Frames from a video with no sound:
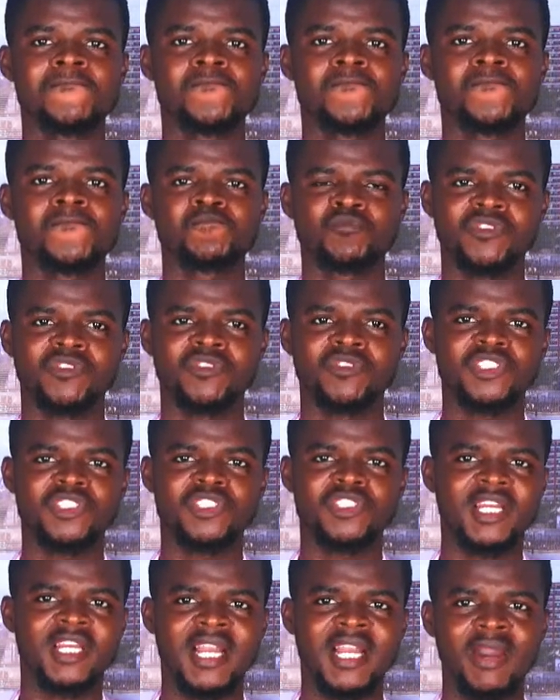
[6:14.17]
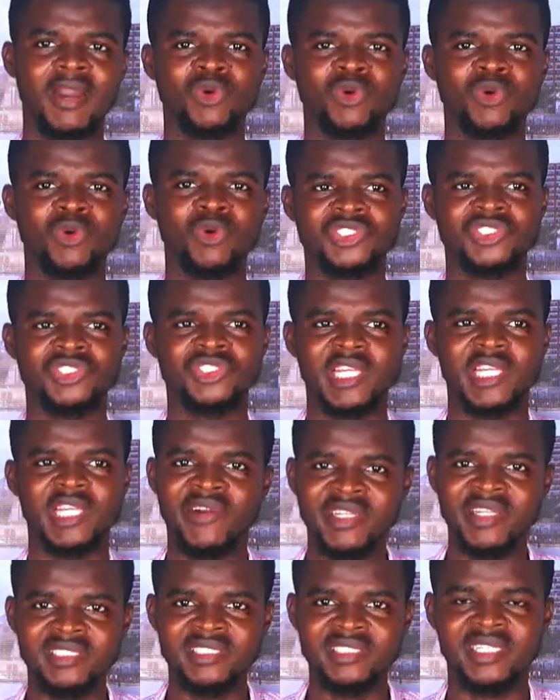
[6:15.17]
this other guy was
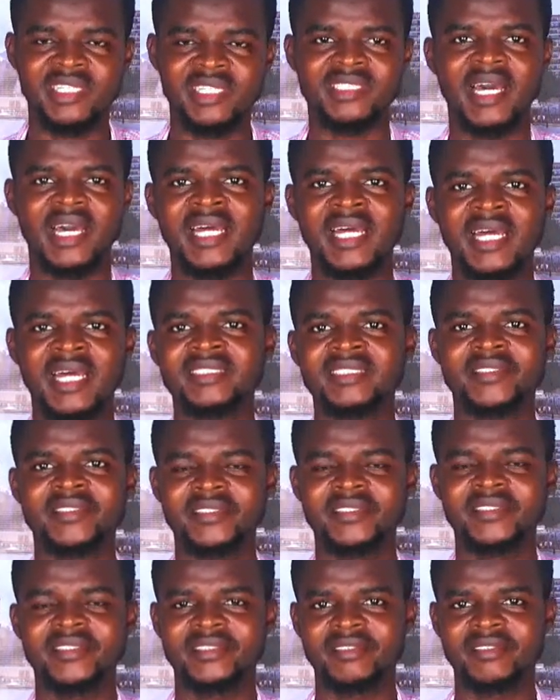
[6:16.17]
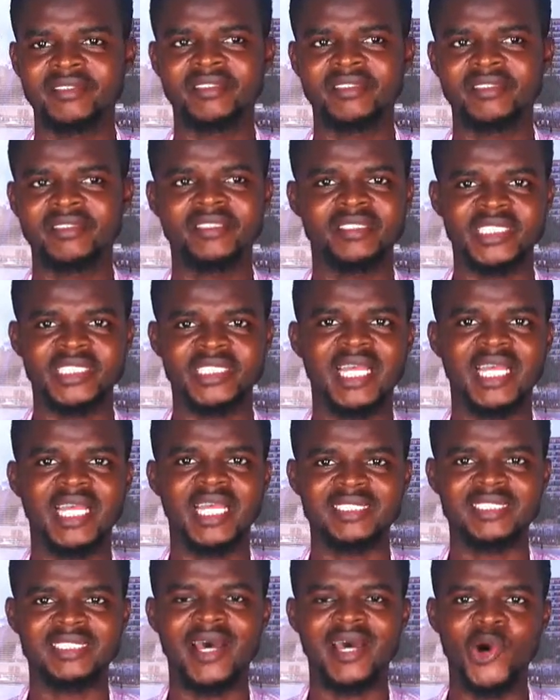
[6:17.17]
arrested, and that's how
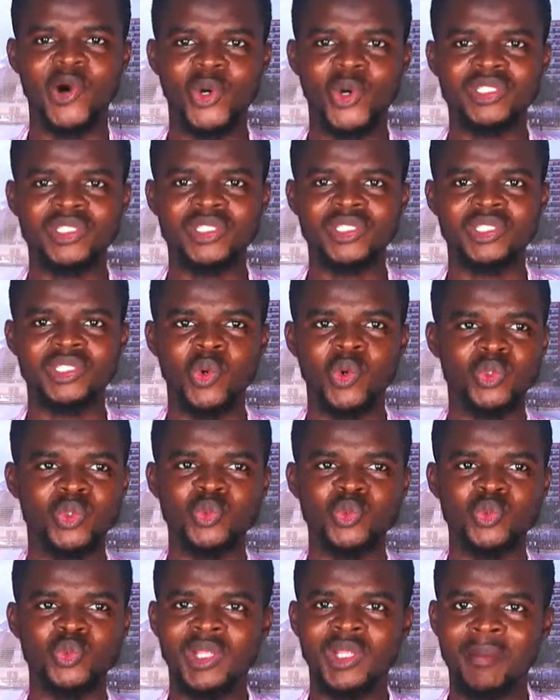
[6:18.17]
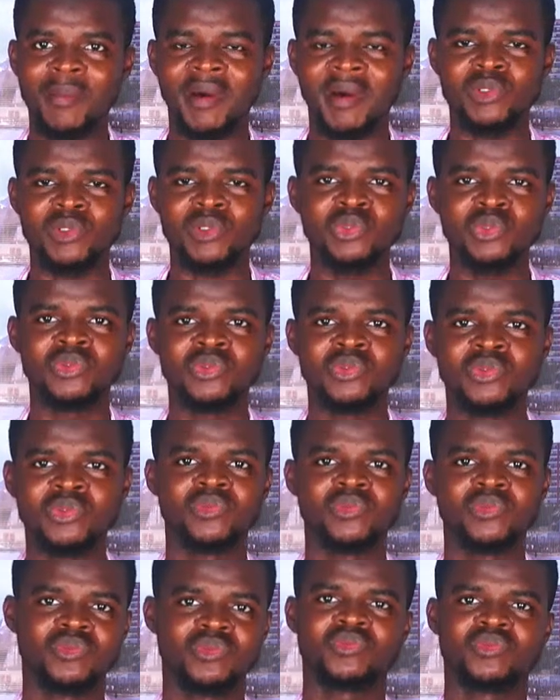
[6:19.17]
all the old Ula Balu
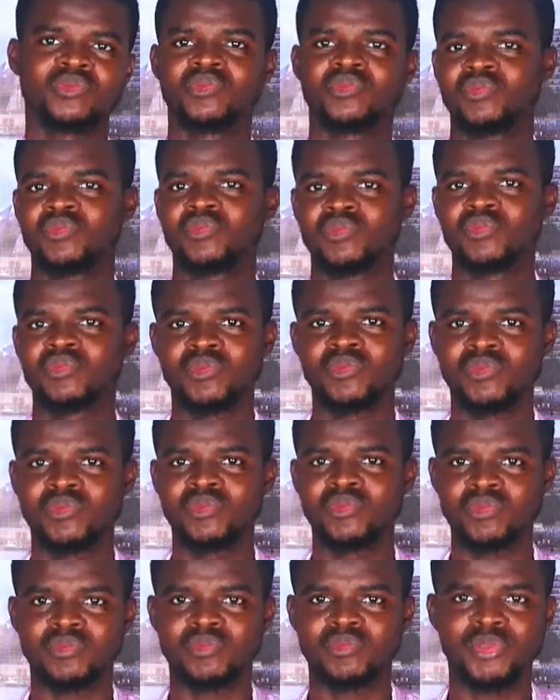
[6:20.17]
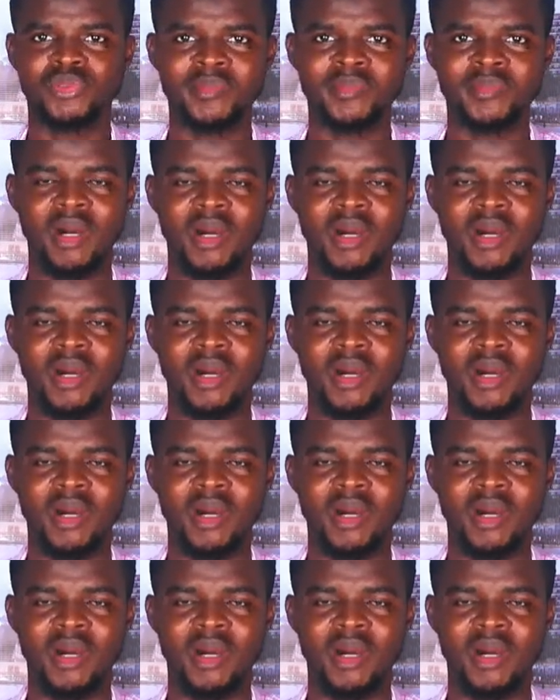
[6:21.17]
boom out.